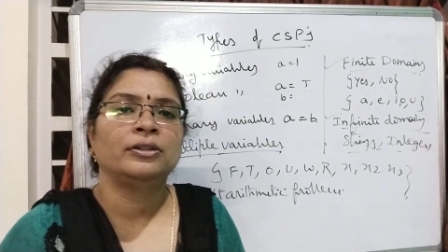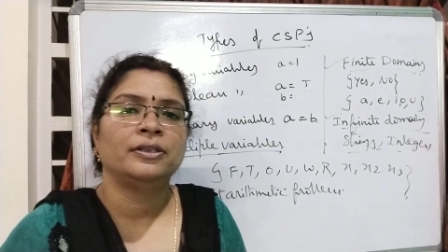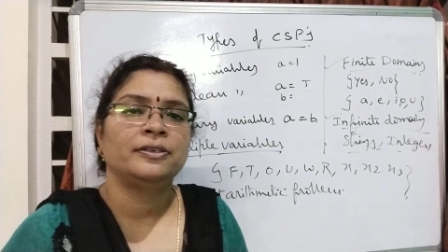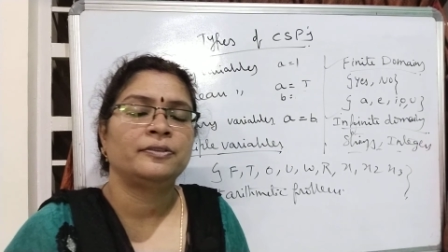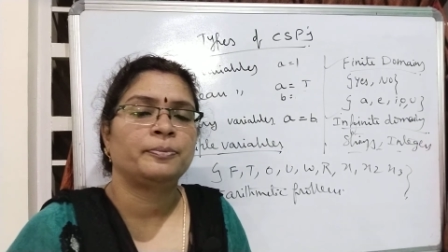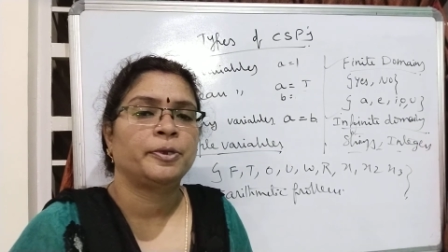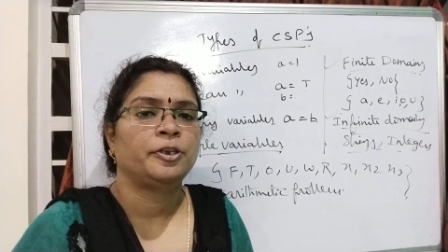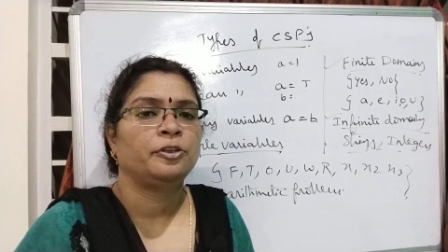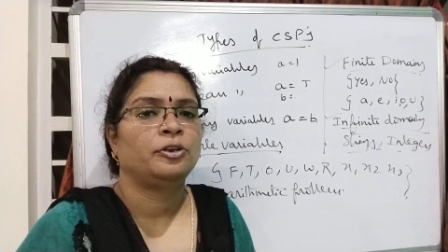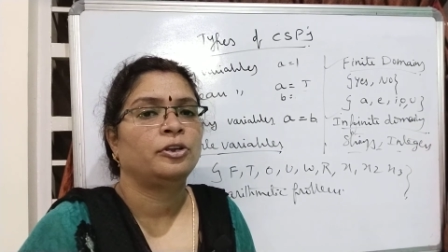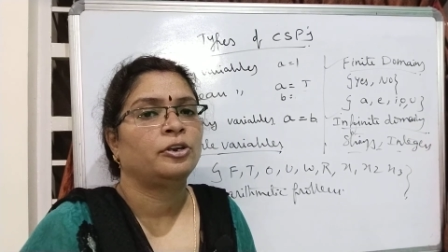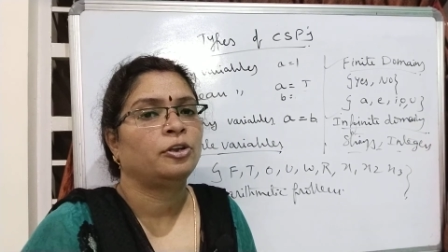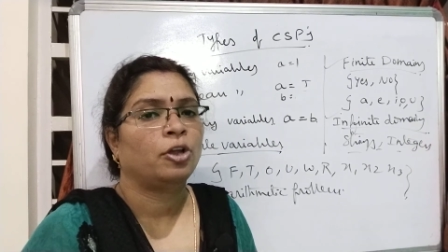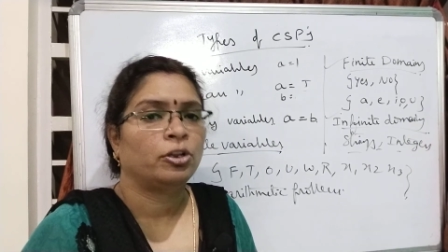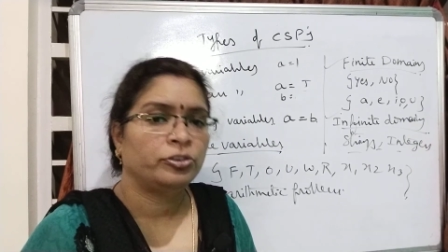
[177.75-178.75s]
these particular
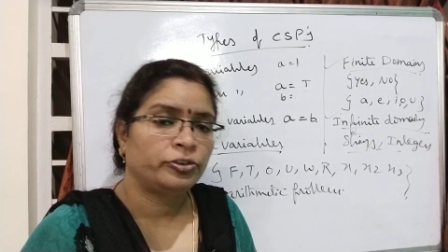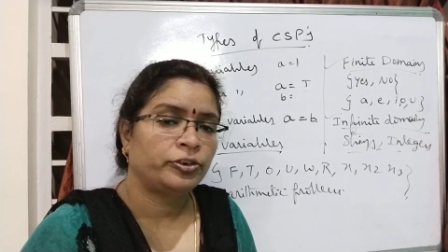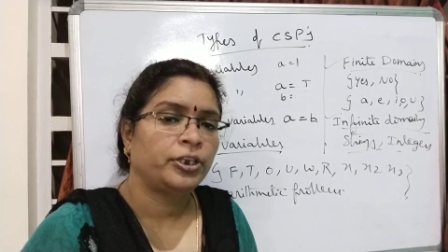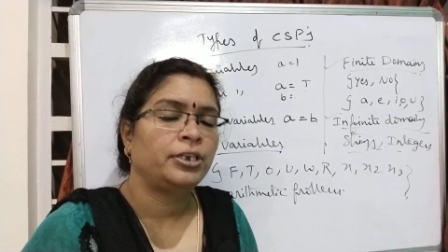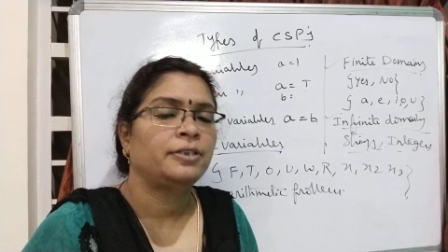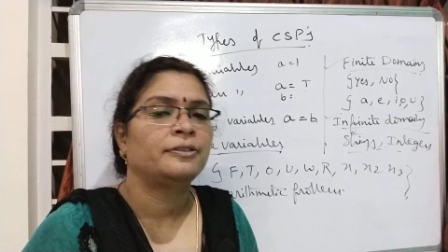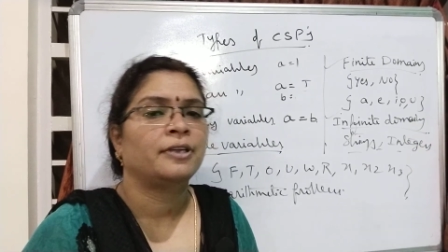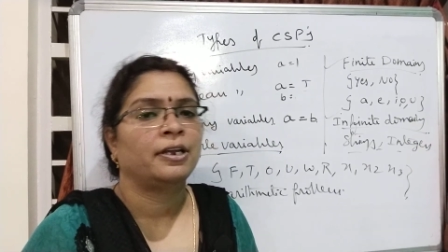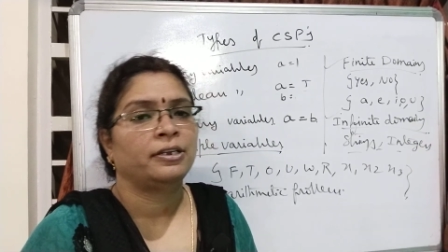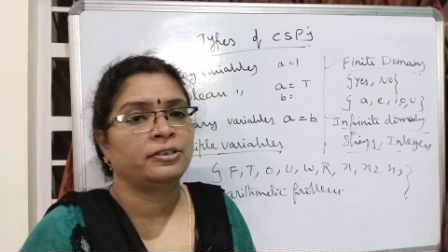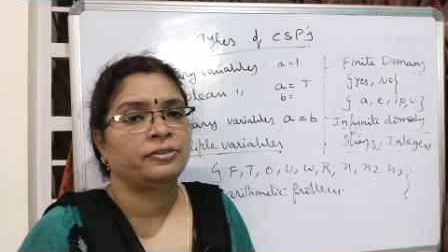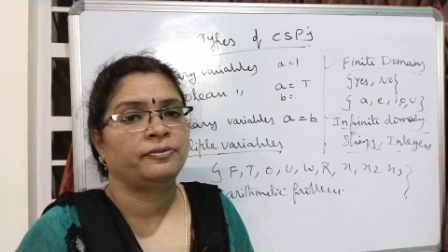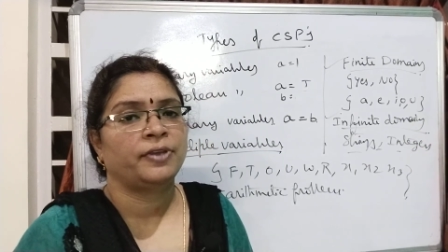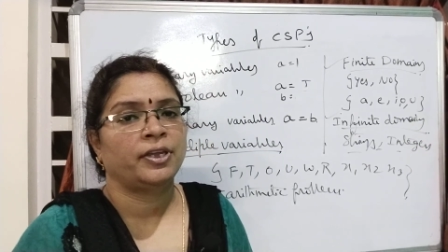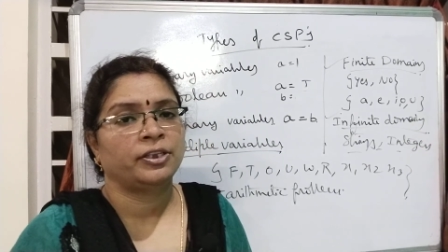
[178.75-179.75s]
constraint
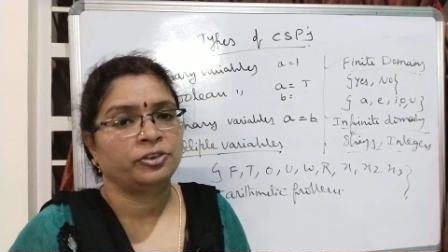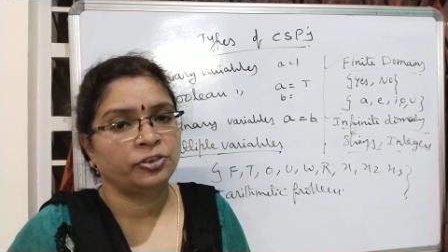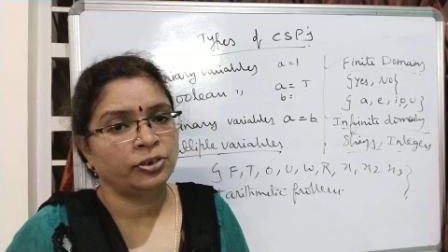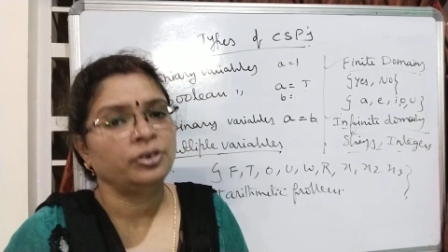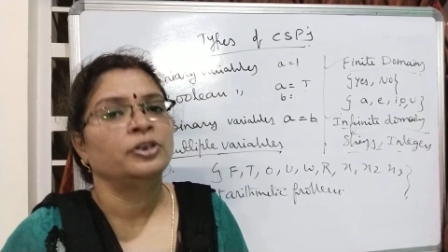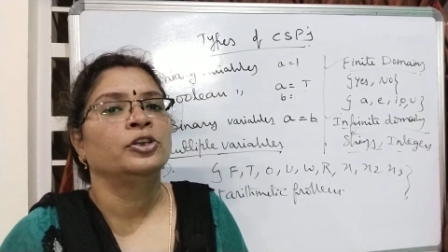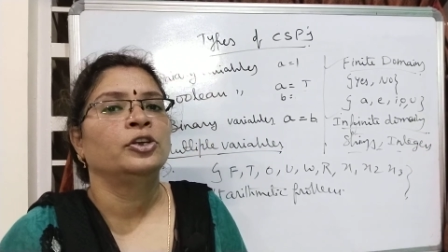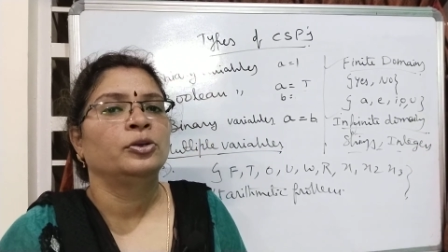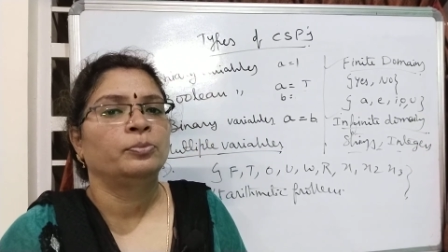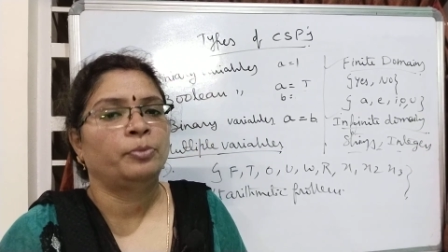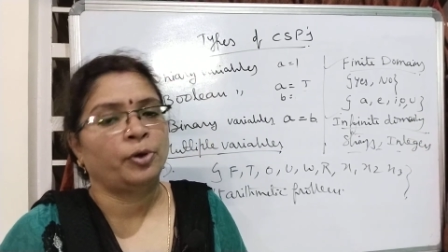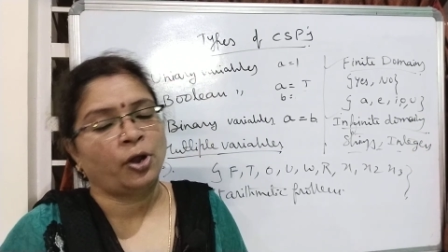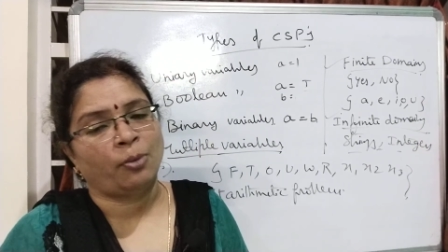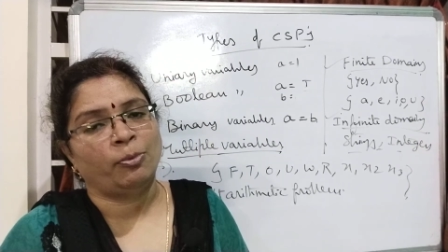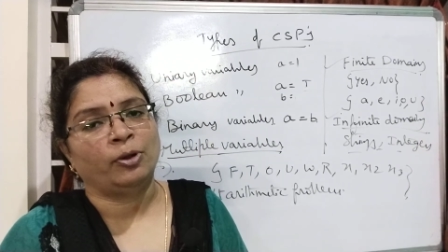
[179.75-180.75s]
satisfaction
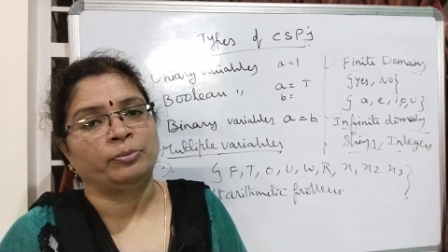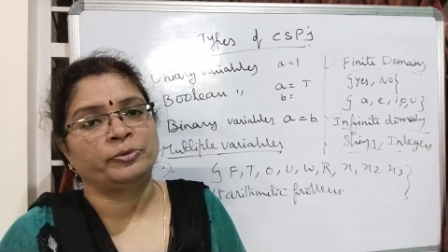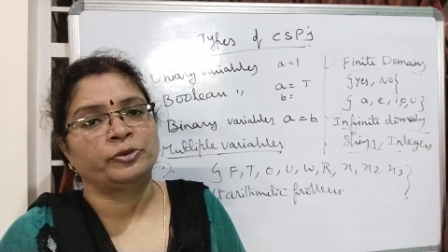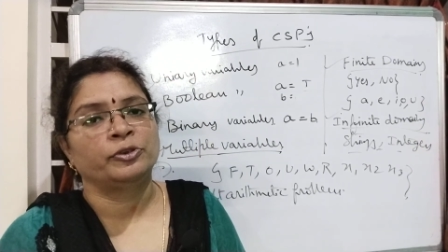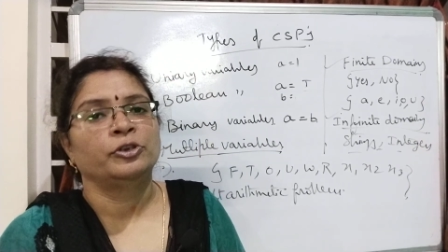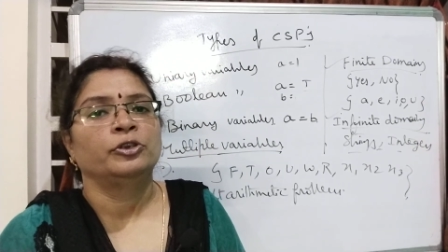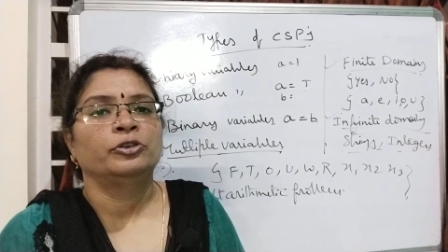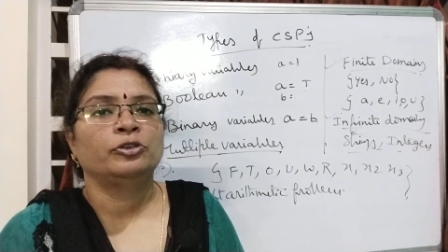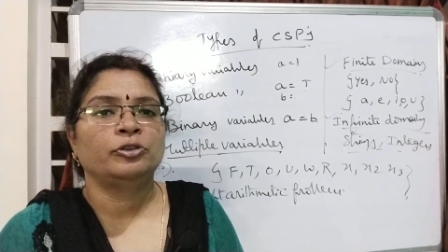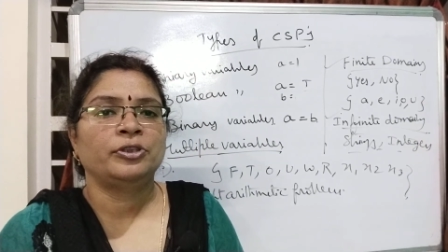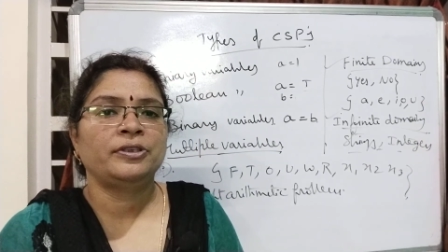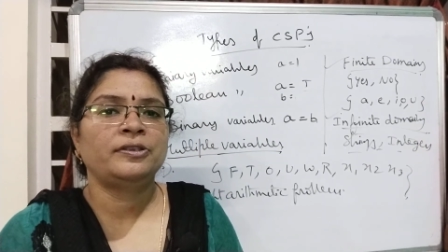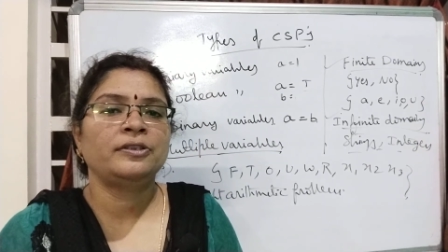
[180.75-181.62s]
problems. So this